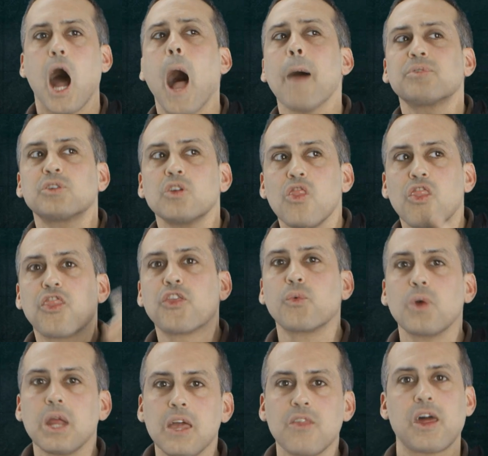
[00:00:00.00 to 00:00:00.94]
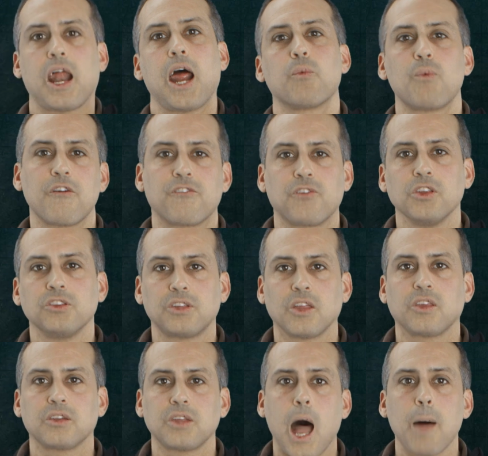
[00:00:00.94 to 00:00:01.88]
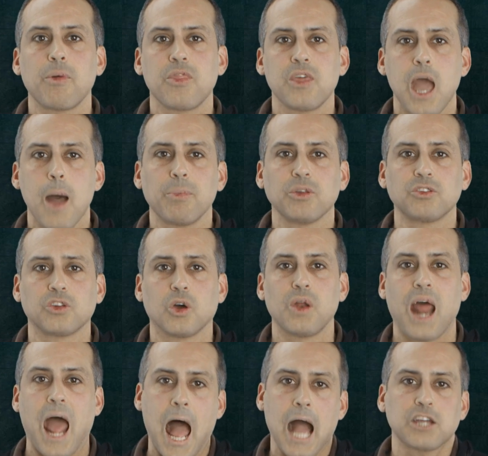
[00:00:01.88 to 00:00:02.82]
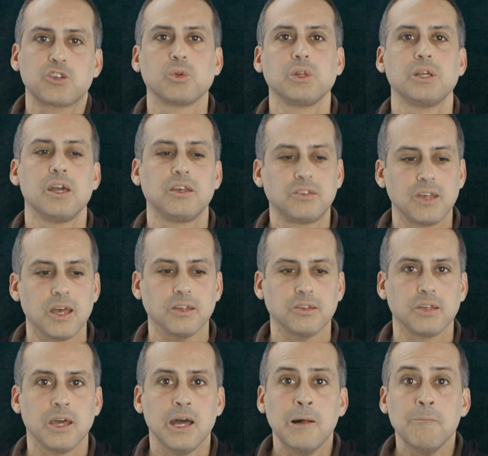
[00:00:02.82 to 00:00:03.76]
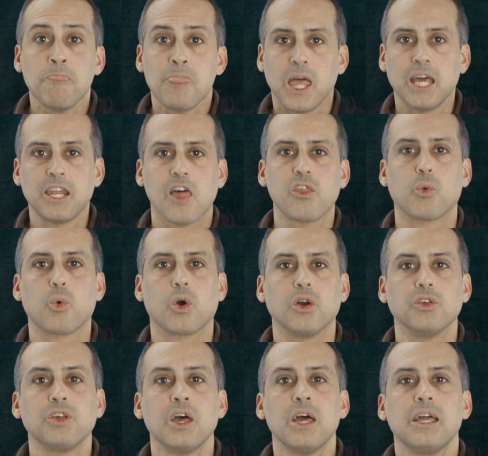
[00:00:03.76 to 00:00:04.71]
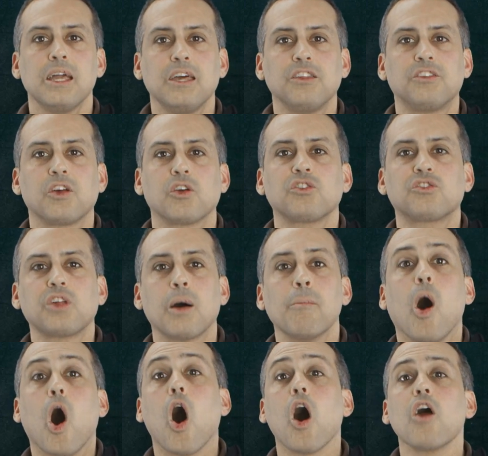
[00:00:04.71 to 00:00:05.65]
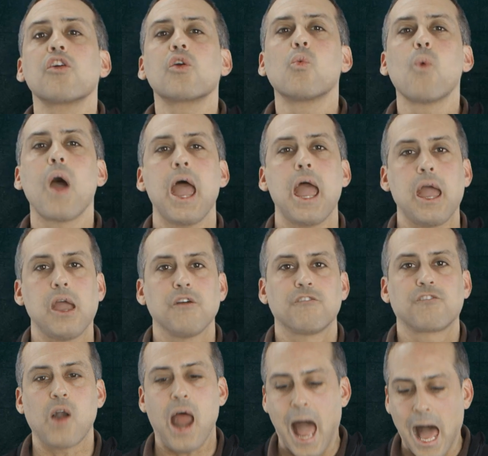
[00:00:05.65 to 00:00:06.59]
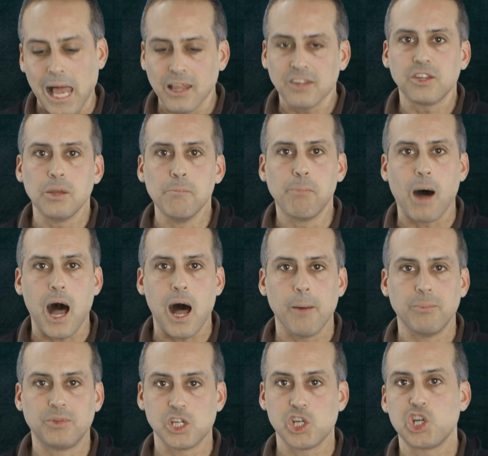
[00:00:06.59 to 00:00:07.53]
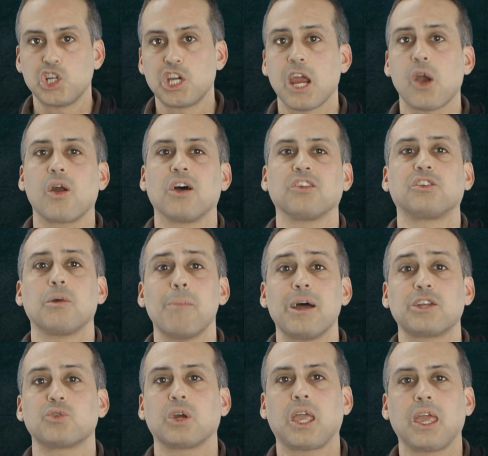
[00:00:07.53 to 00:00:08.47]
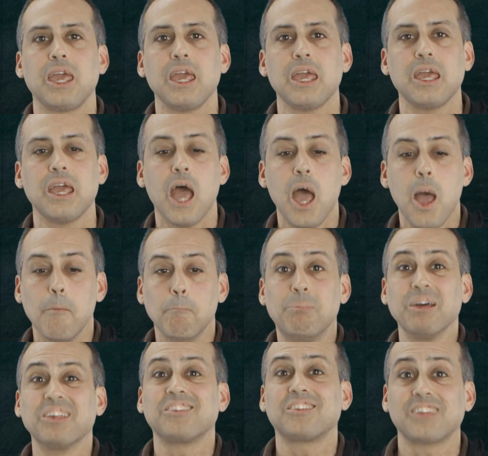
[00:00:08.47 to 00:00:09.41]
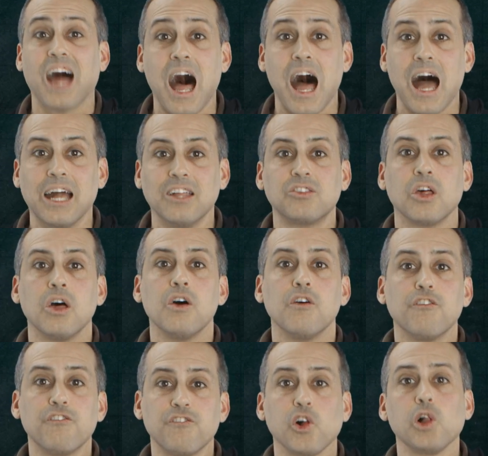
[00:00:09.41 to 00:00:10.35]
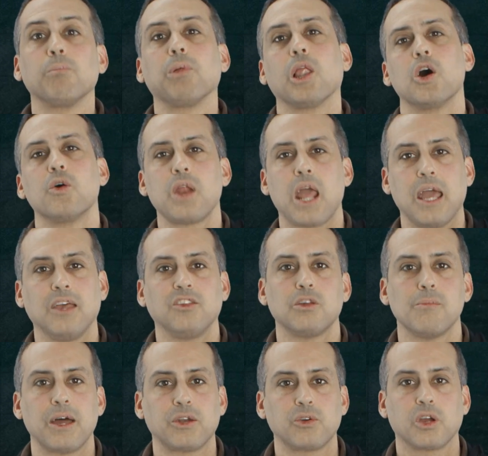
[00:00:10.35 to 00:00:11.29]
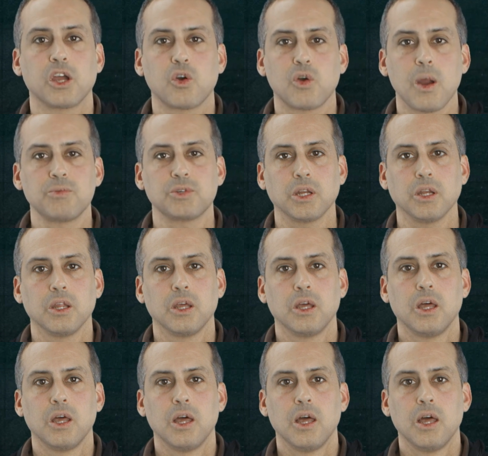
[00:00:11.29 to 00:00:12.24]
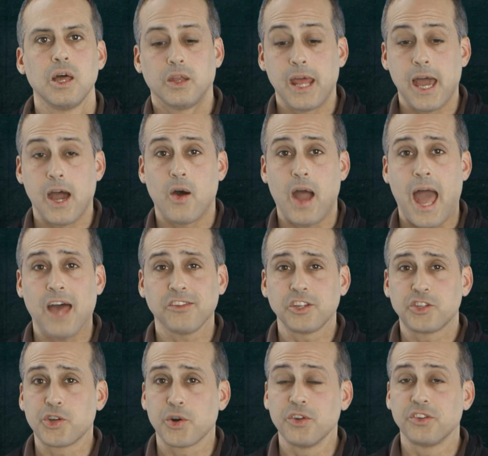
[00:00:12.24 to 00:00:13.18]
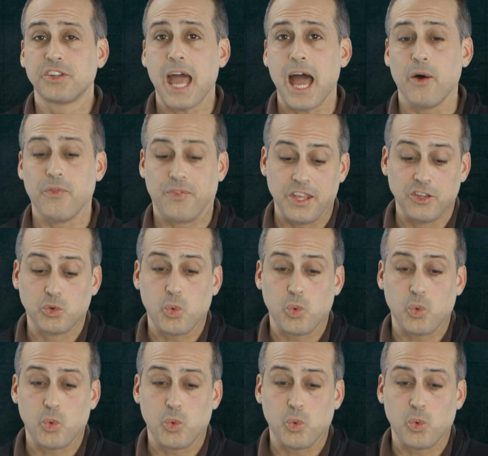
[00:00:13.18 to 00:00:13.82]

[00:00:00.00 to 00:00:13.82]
option 3 that I referenced at the top of the episode actually exist? In other words, is there some other way for Alice and Bob to share a symmetric key besides full blown asymmetric encryption? Now, as it turns out, these